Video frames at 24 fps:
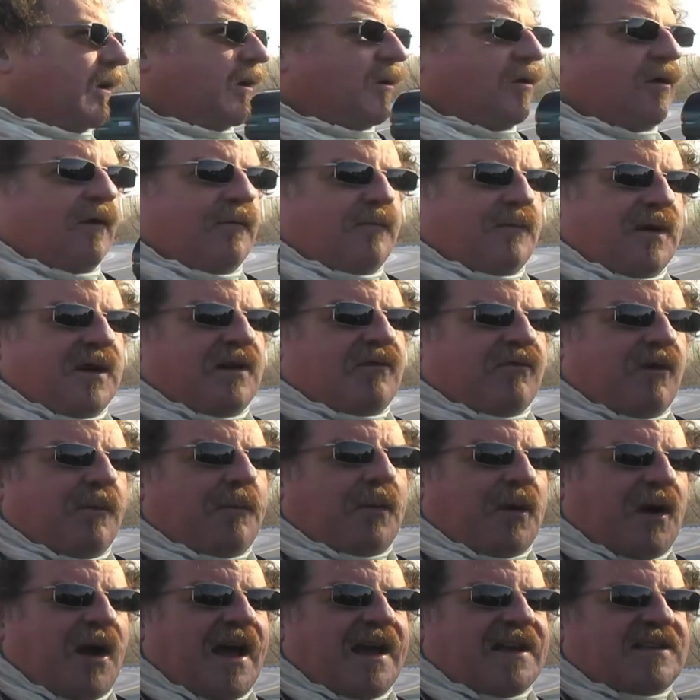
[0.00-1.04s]
who have been
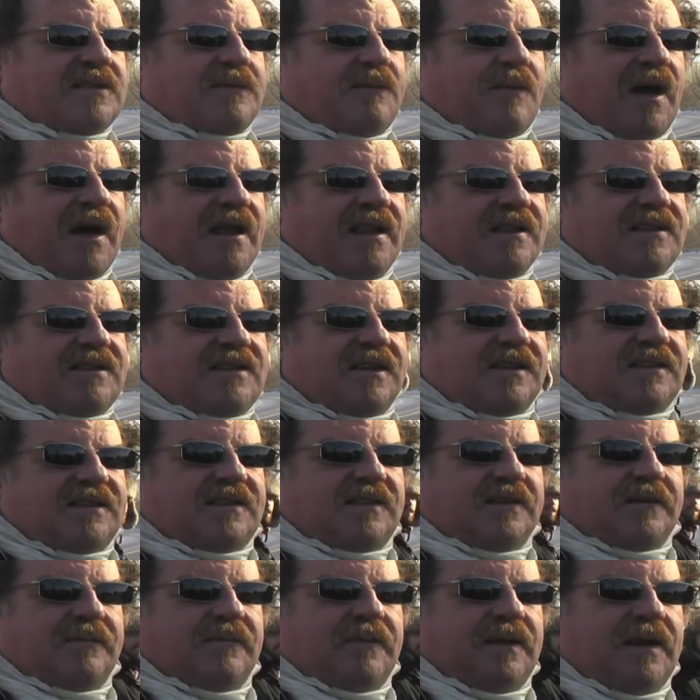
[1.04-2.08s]
repressed by the
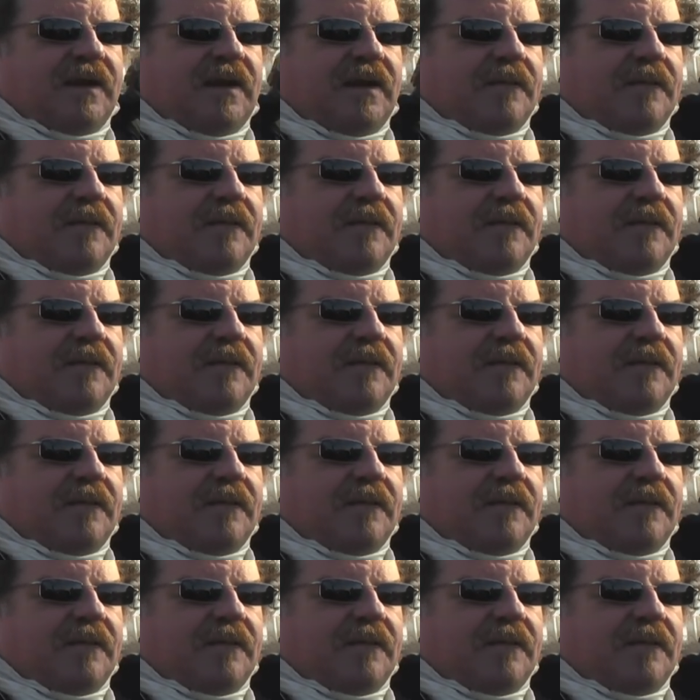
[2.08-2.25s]
system.